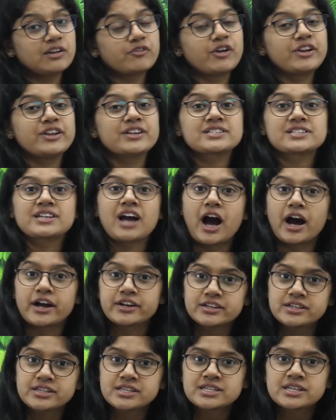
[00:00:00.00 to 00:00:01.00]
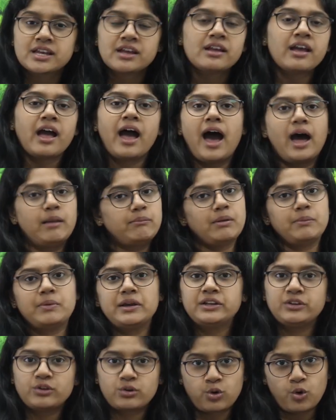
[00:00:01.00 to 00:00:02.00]
in various gardens and
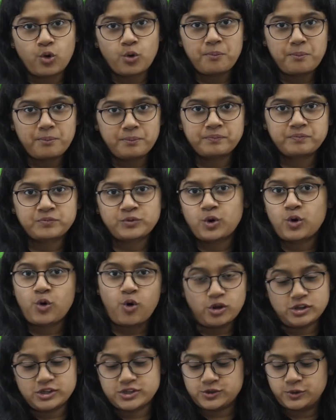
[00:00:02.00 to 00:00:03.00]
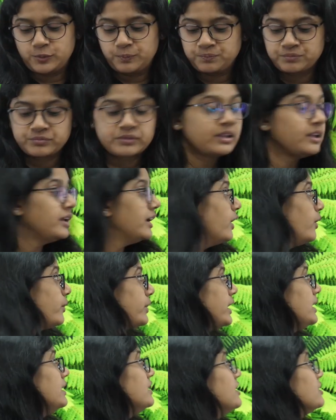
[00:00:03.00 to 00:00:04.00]
maybe in your home also.
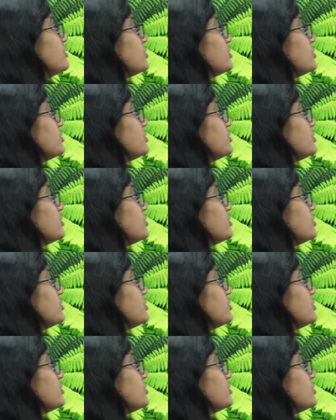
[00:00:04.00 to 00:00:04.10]
Okay,